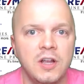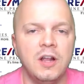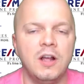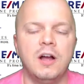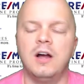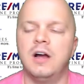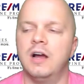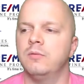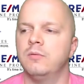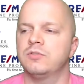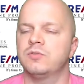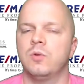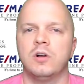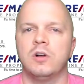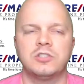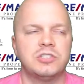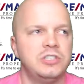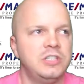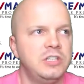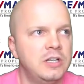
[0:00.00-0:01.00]
I was
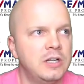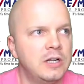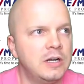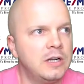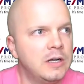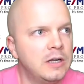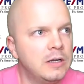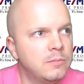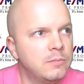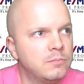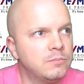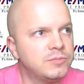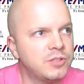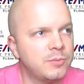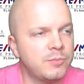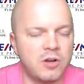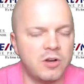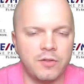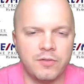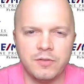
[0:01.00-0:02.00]
watching
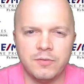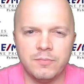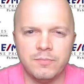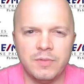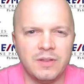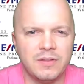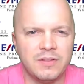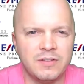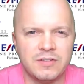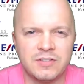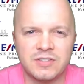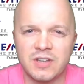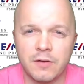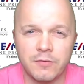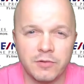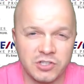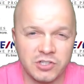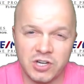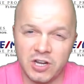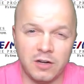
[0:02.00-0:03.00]
something on the
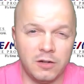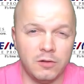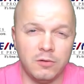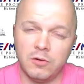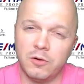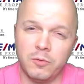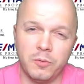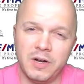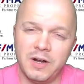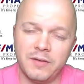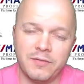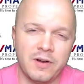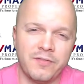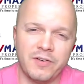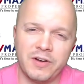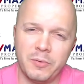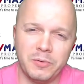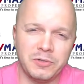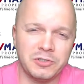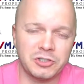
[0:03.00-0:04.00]
Discovery Channel or whatever, I
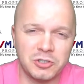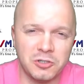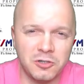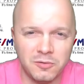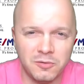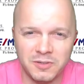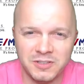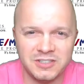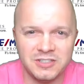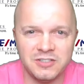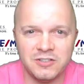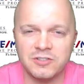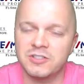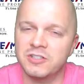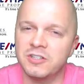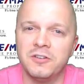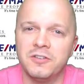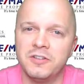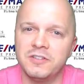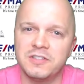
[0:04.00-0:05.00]
forget what show it was years
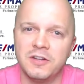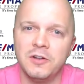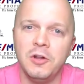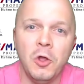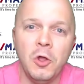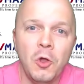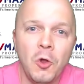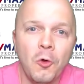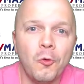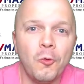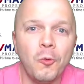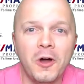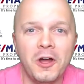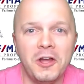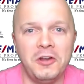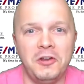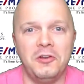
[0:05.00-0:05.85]
ago, and they said, what